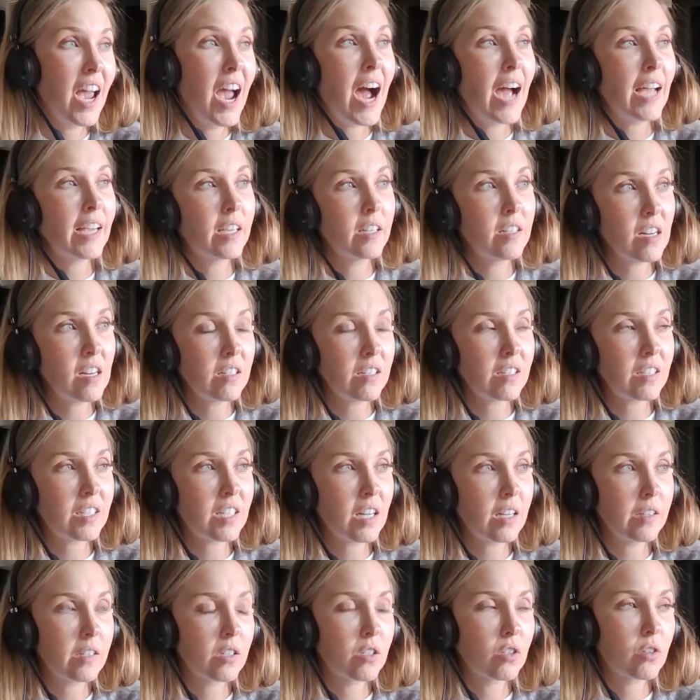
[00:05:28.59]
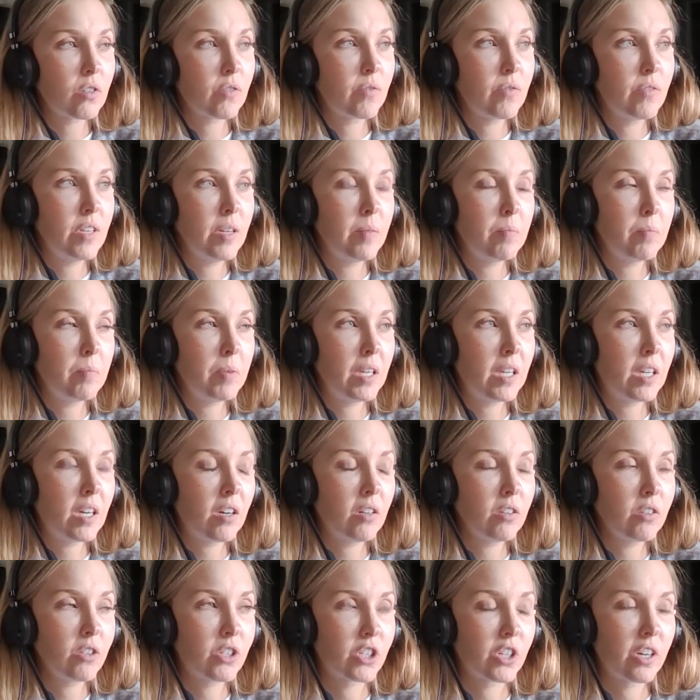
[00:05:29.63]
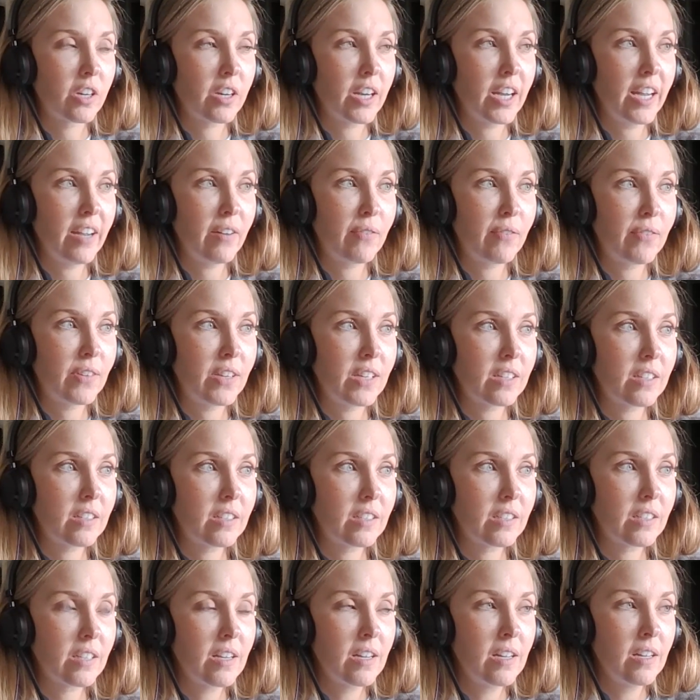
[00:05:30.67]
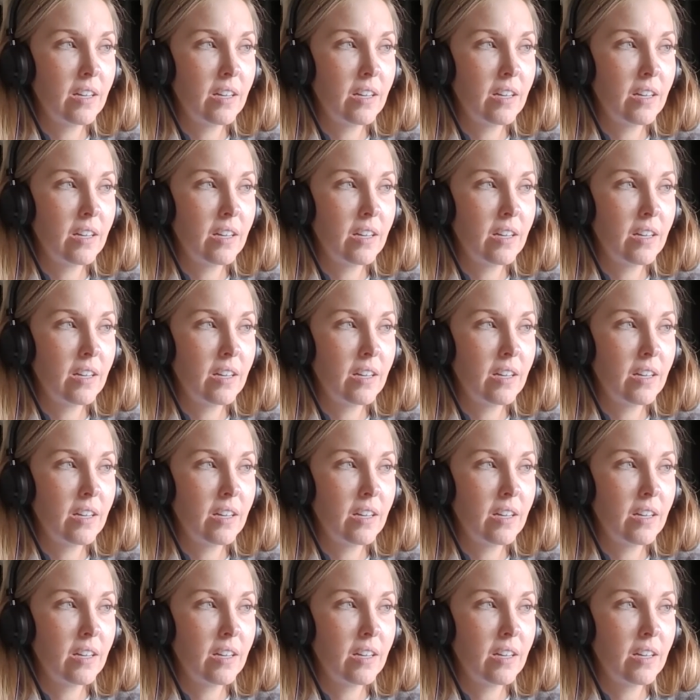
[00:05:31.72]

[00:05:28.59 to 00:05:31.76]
I can understand the sort of NIMBY culture if it's